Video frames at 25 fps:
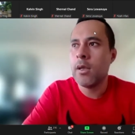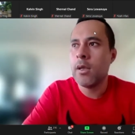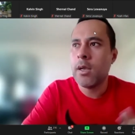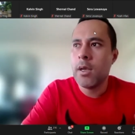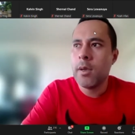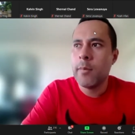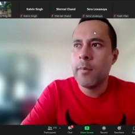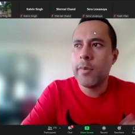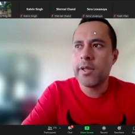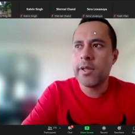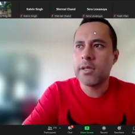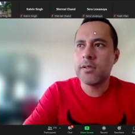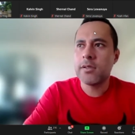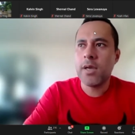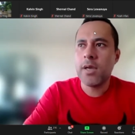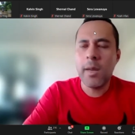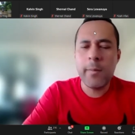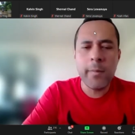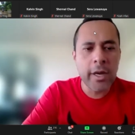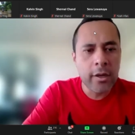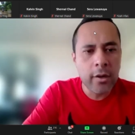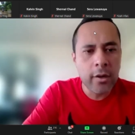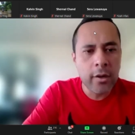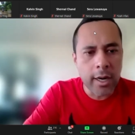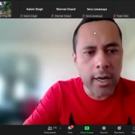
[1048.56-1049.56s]
By the time
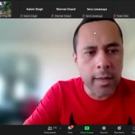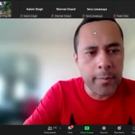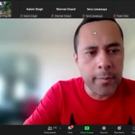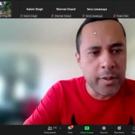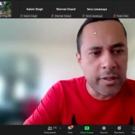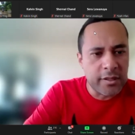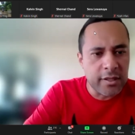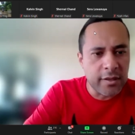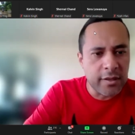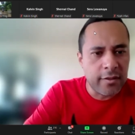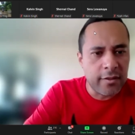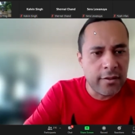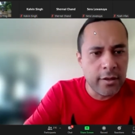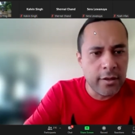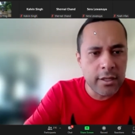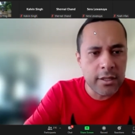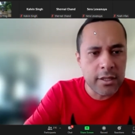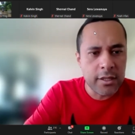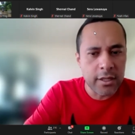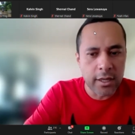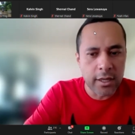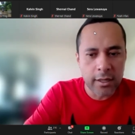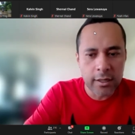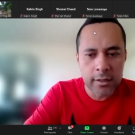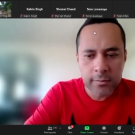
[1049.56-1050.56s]
I got up into 3rd
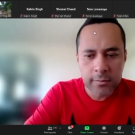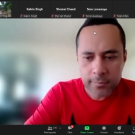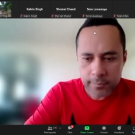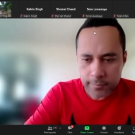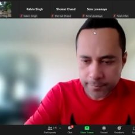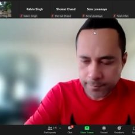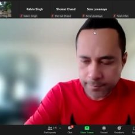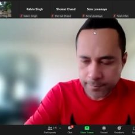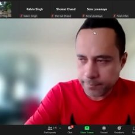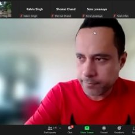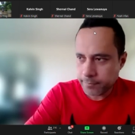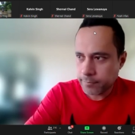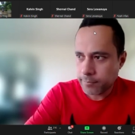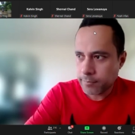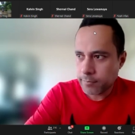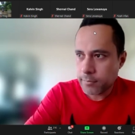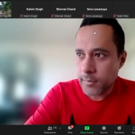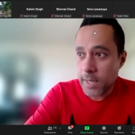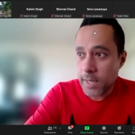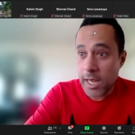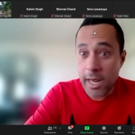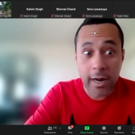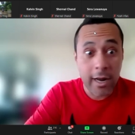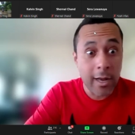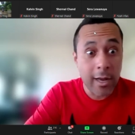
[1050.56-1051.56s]
year,
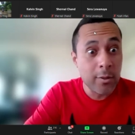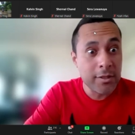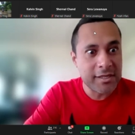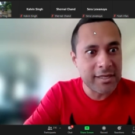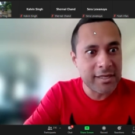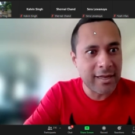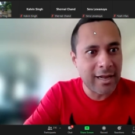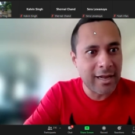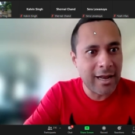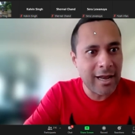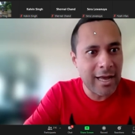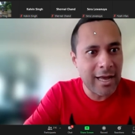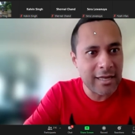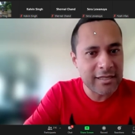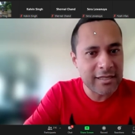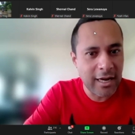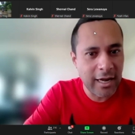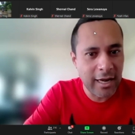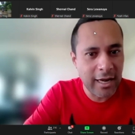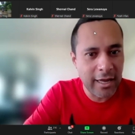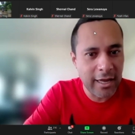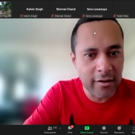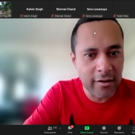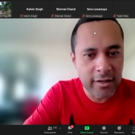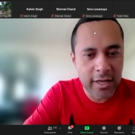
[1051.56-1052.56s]
and I was the class
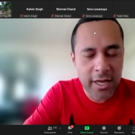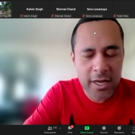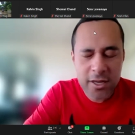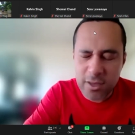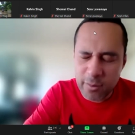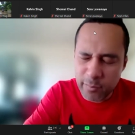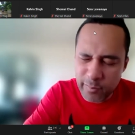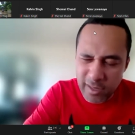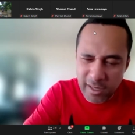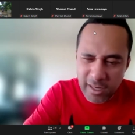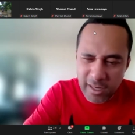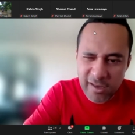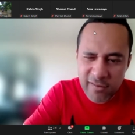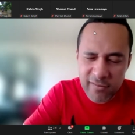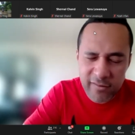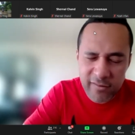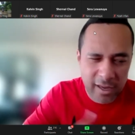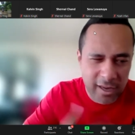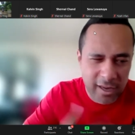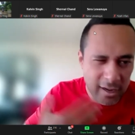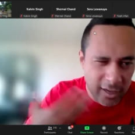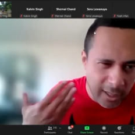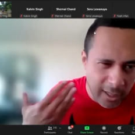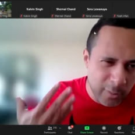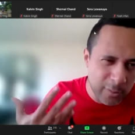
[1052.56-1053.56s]
clown. Can you believe
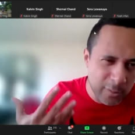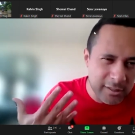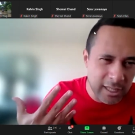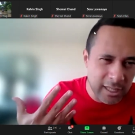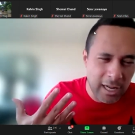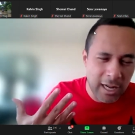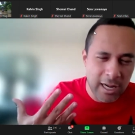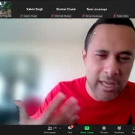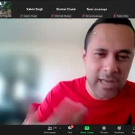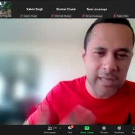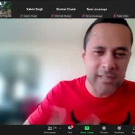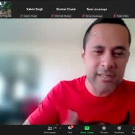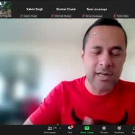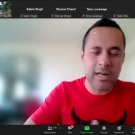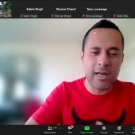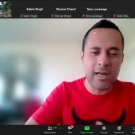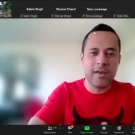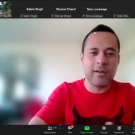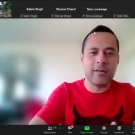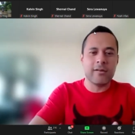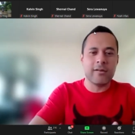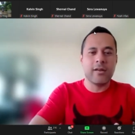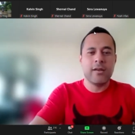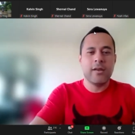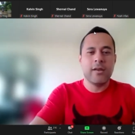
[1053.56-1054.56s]
that? I was the class
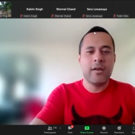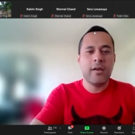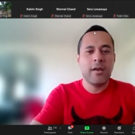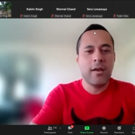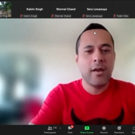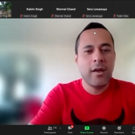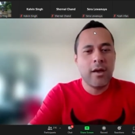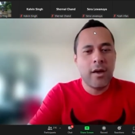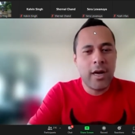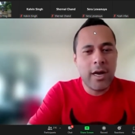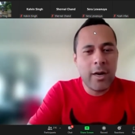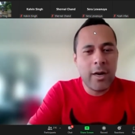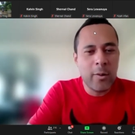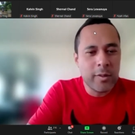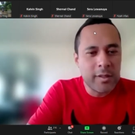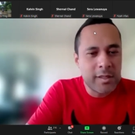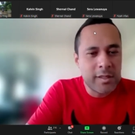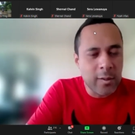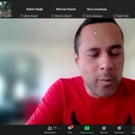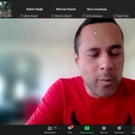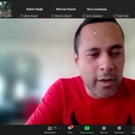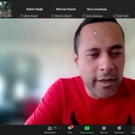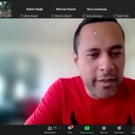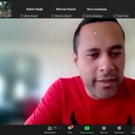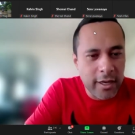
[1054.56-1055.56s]
clown. I was the
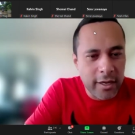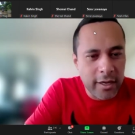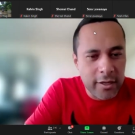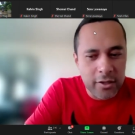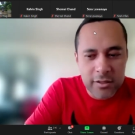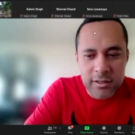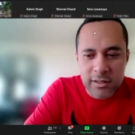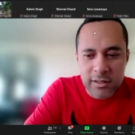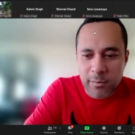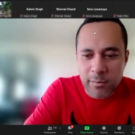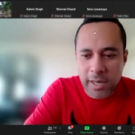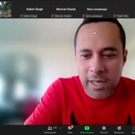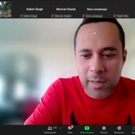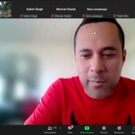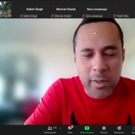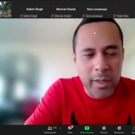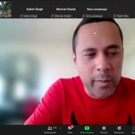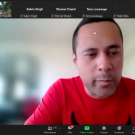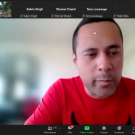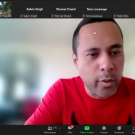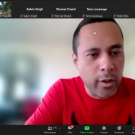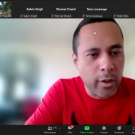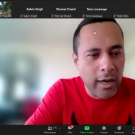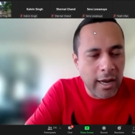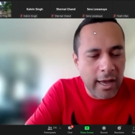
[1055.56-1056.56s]
one that used to make
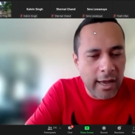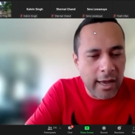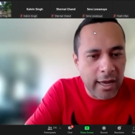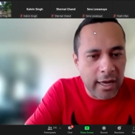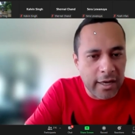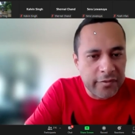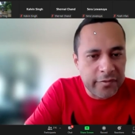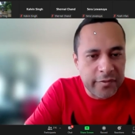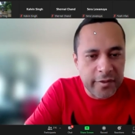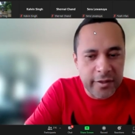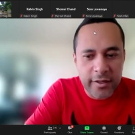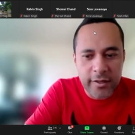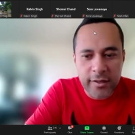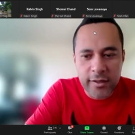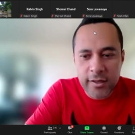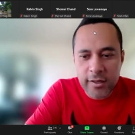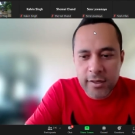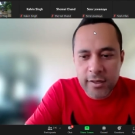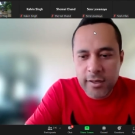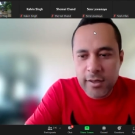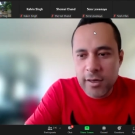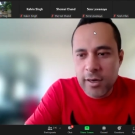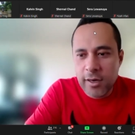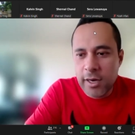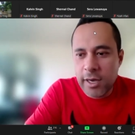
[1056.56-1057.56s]
people laugh, and
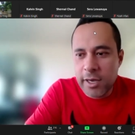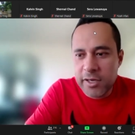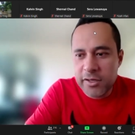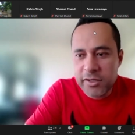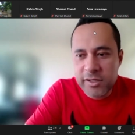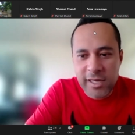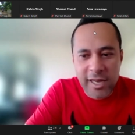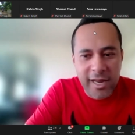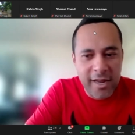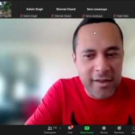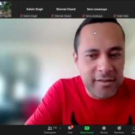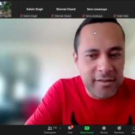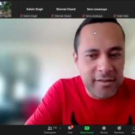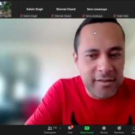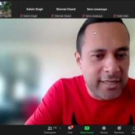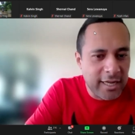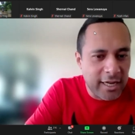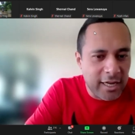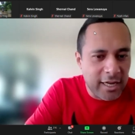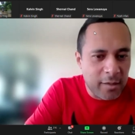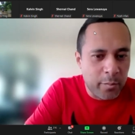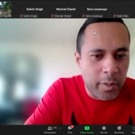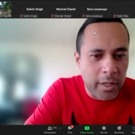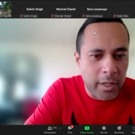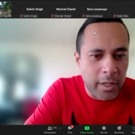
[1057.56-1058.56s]
I used to
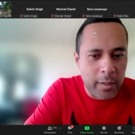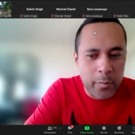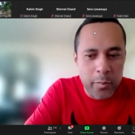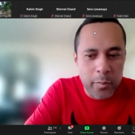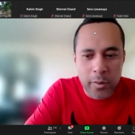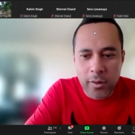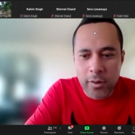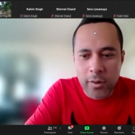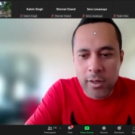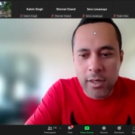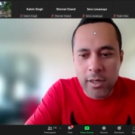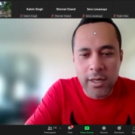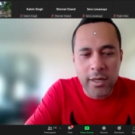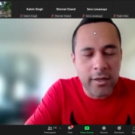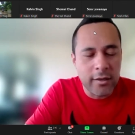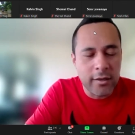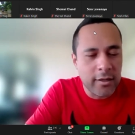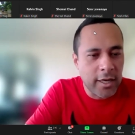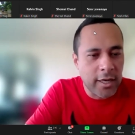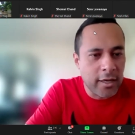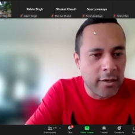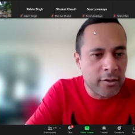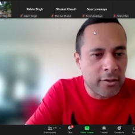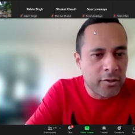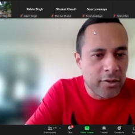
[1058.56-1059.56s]
entertain people
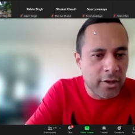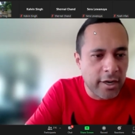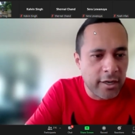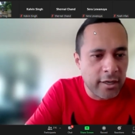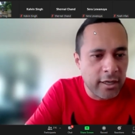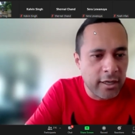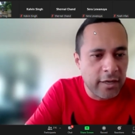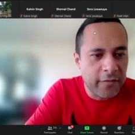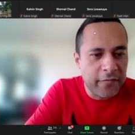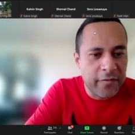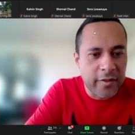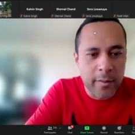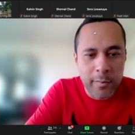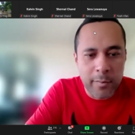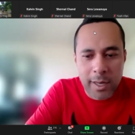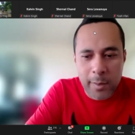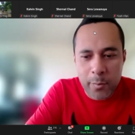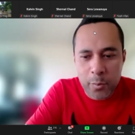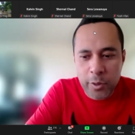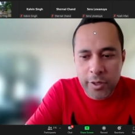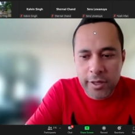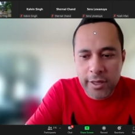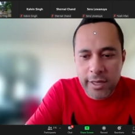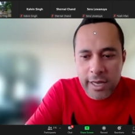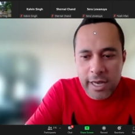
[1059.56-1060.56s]
and try and lift them up
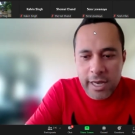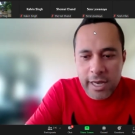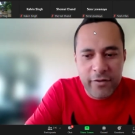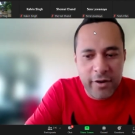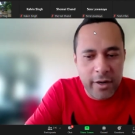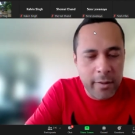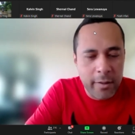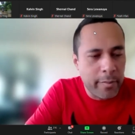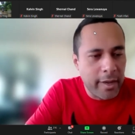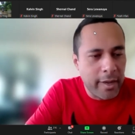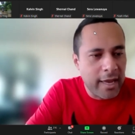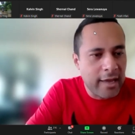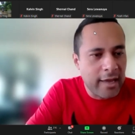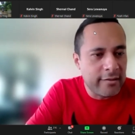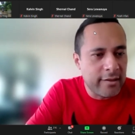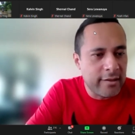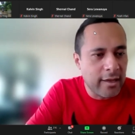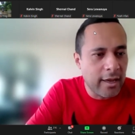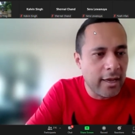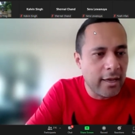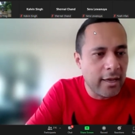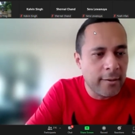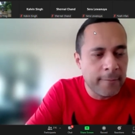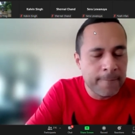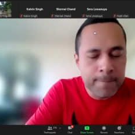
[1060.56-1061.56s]
when they're having a bad
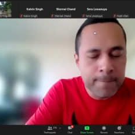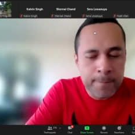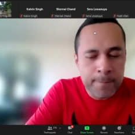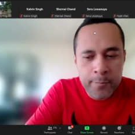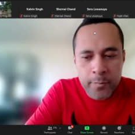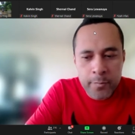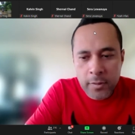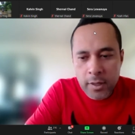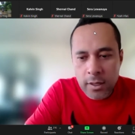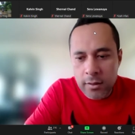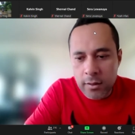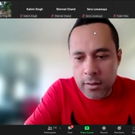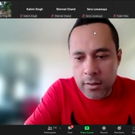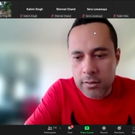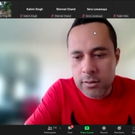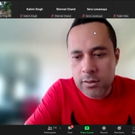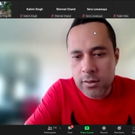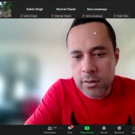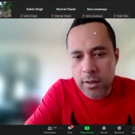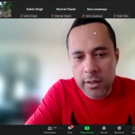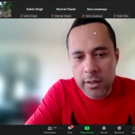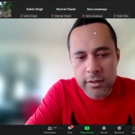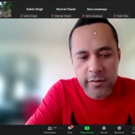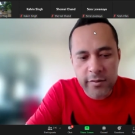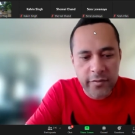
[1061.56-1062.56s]
day, those
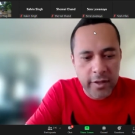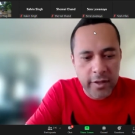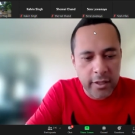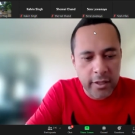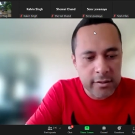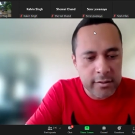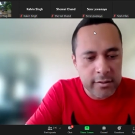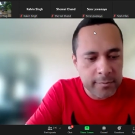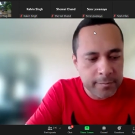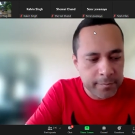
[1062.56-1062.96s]
kinds of things.